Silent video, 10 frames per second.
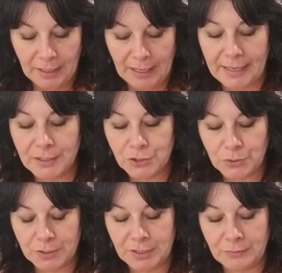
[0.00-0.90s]
Eight of
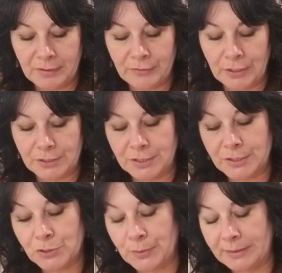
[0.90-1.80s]
Swords in reverse. This
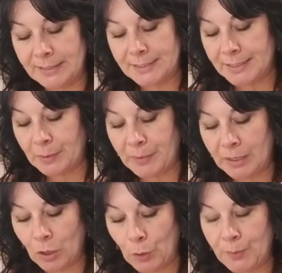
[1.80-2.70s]
is releasing,
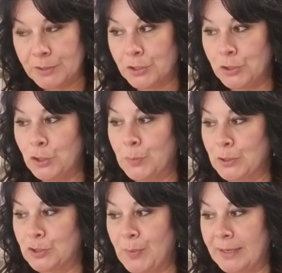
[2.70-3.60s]
being open to new
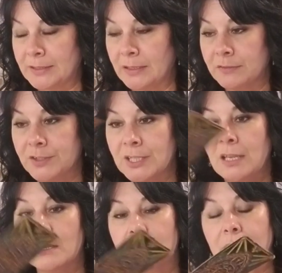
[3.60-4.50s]
perspectives,
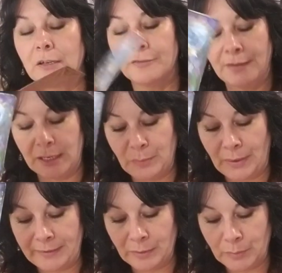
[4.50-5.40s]
clarified
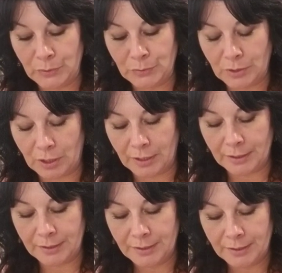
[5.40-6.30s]
by the Moon
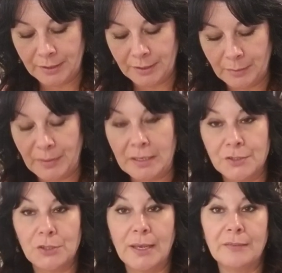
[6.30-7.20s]
card,
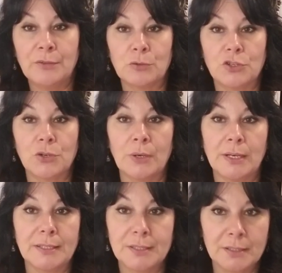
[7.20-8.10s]
because you have no
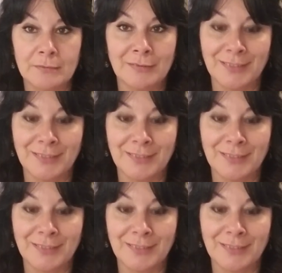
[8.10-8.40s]
choice,